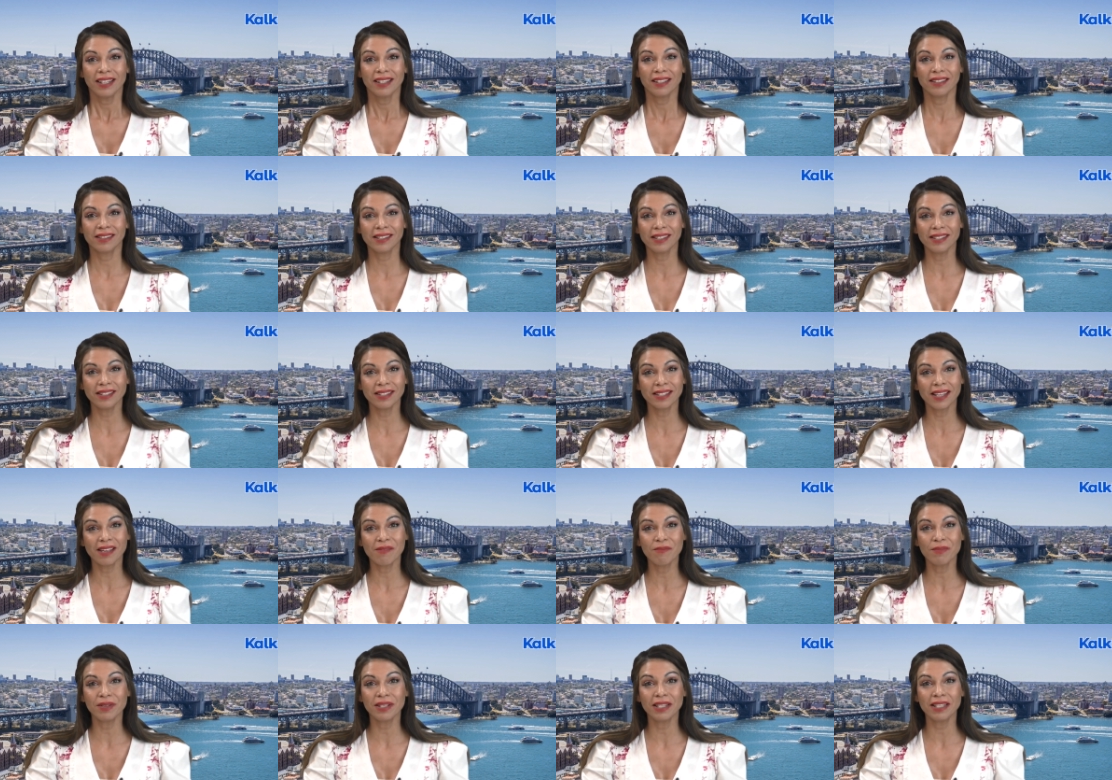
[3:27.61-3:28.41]
Now, this
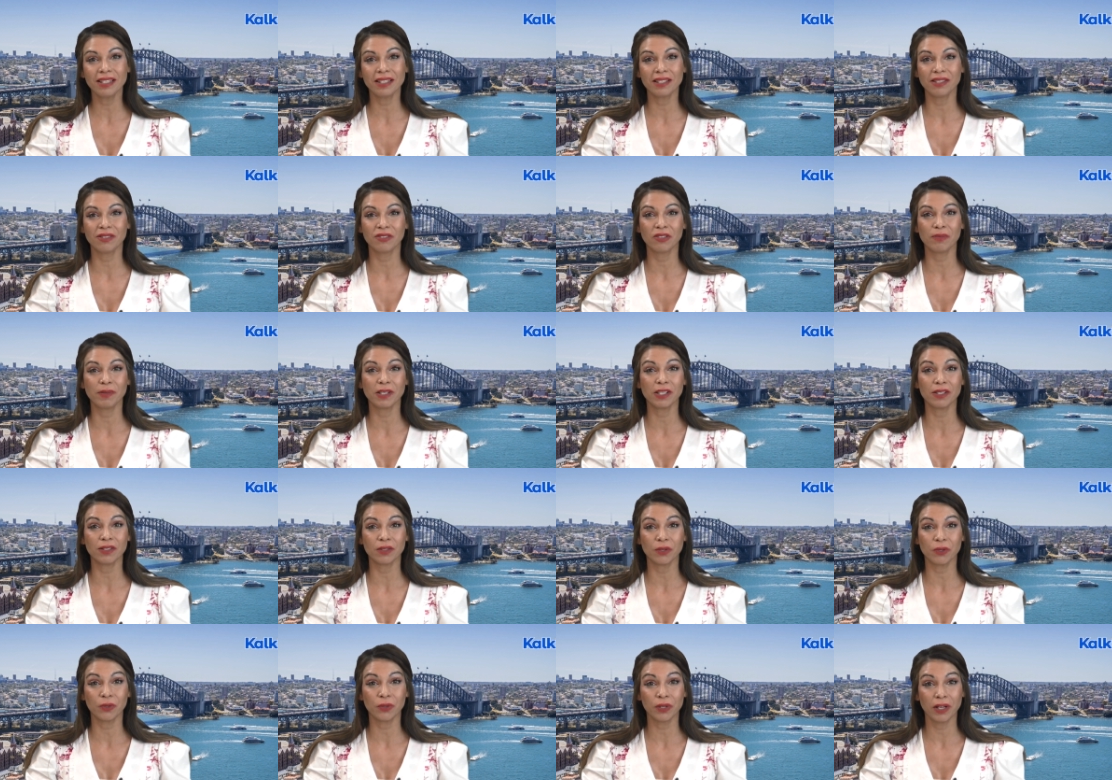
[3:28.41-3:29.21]
company
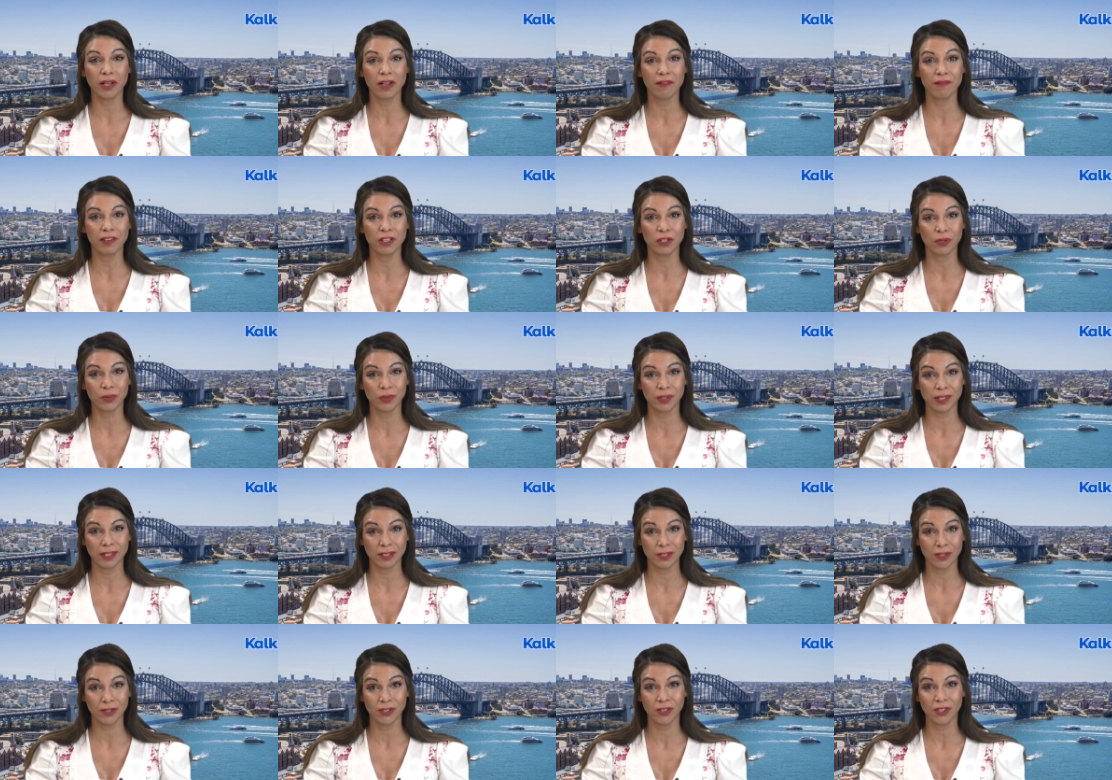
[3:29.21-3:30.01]
distributes audiovisual
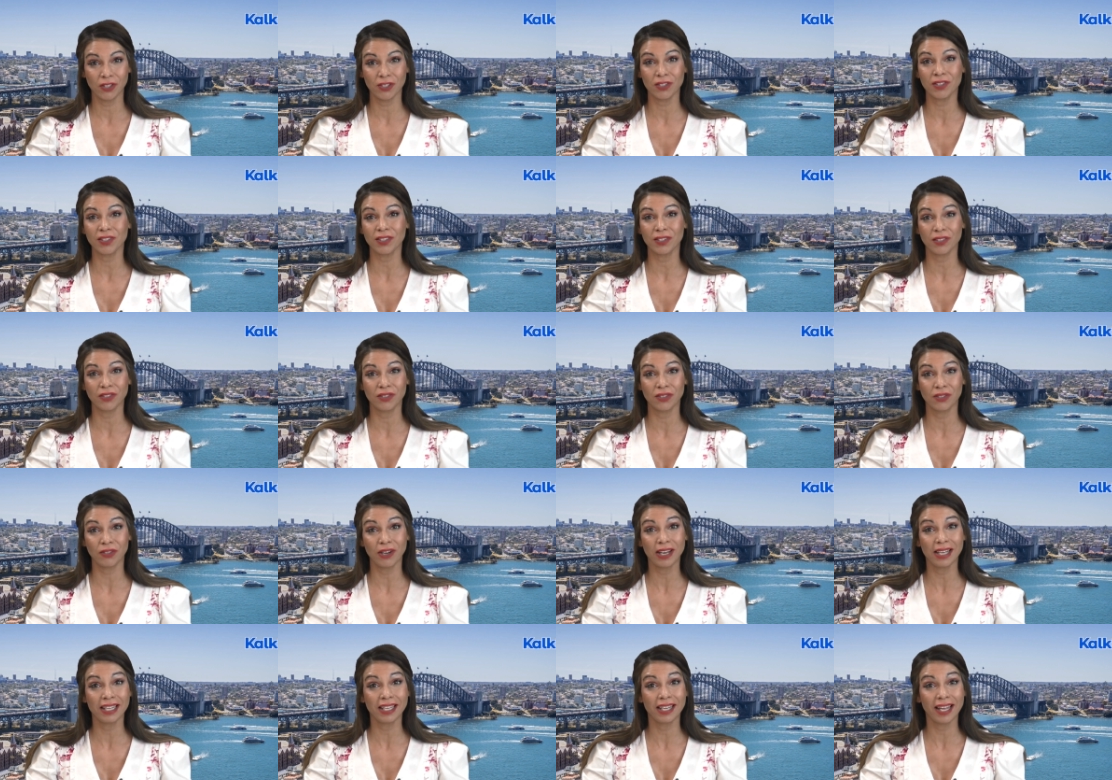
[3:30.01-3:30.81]
solutions in
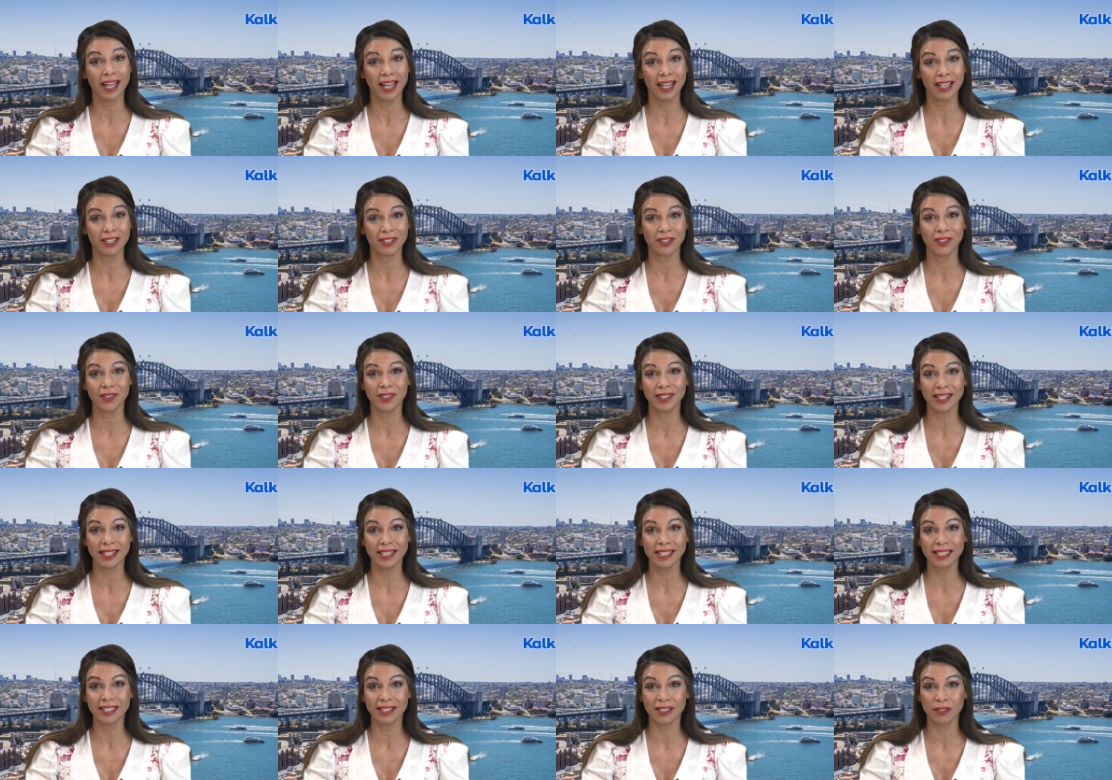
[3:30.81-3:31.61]
Australia and New
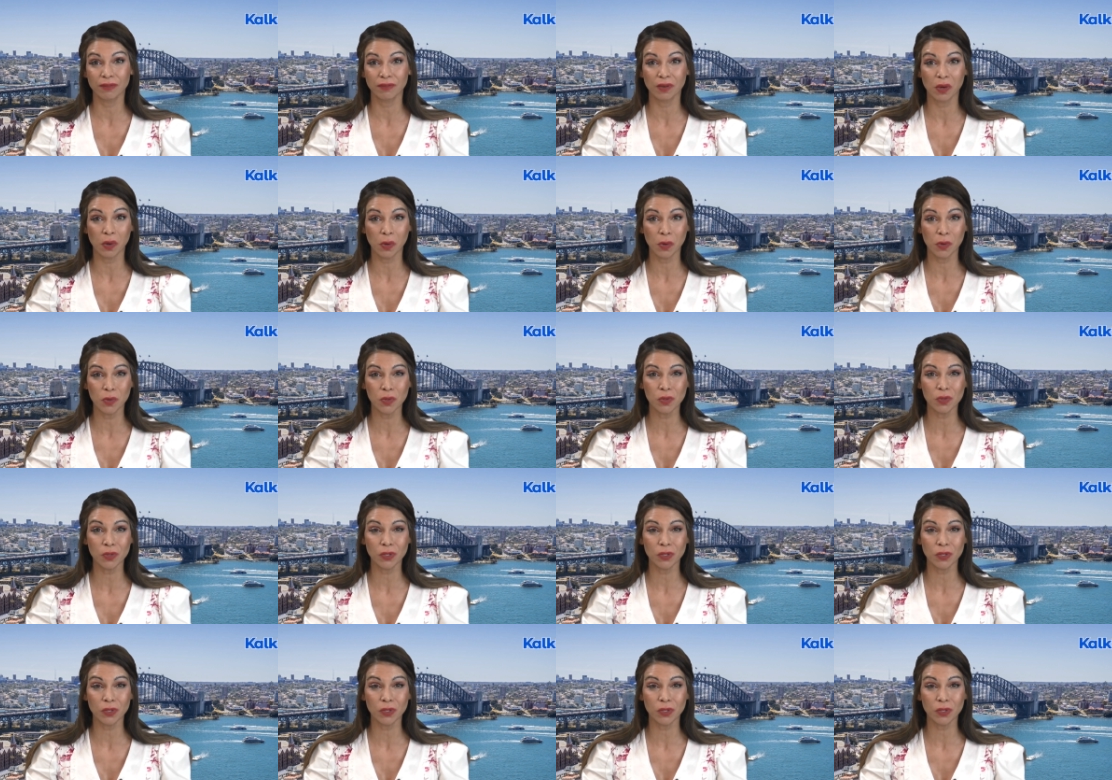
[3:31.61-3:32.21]
Zealand for all